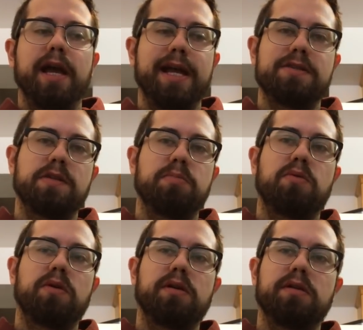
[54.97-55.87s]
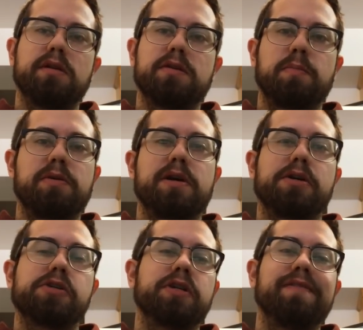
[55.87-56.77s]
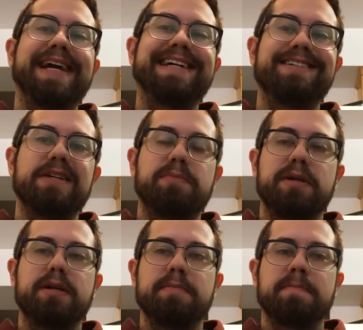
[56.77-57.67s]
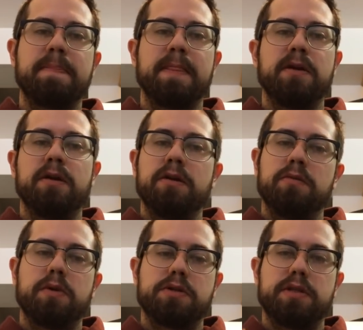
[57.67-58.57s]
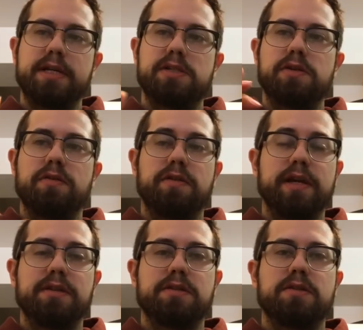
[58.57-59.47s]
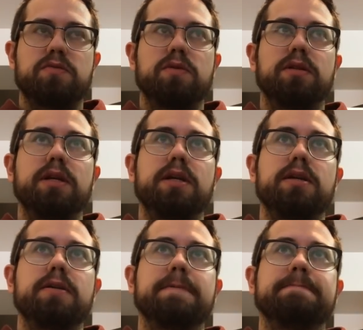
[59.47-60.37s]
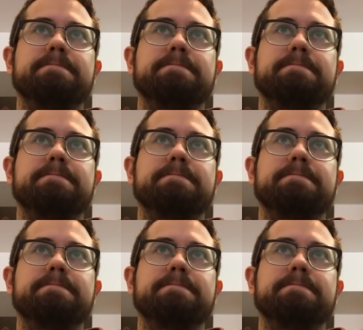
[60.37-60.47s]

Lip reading: and support this production of ATP. Which these two things is really